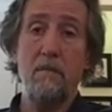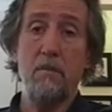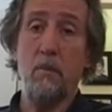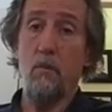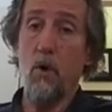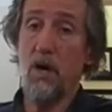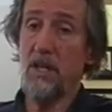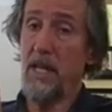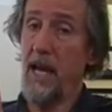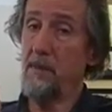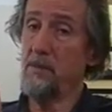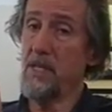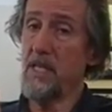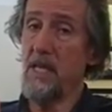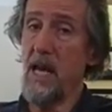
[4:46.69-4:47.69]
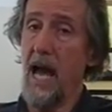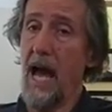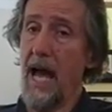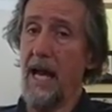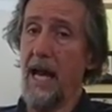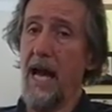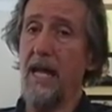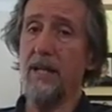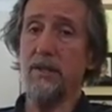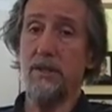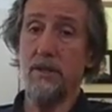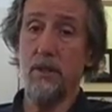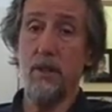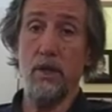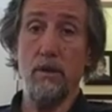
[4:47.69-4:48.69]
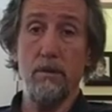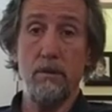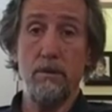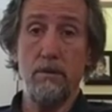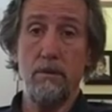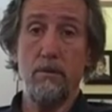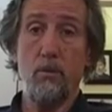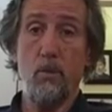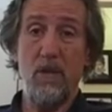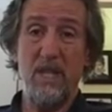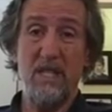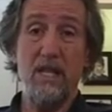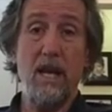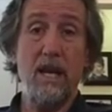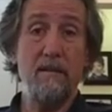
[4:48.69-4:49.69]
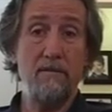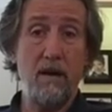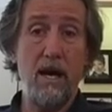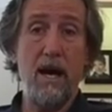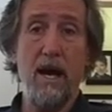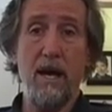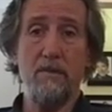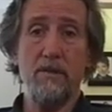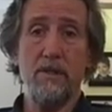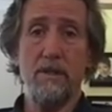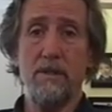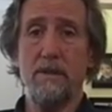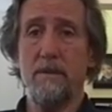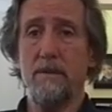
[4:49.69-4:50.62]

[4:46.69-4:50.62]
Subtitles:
But more times than not, I assure you, we save lives.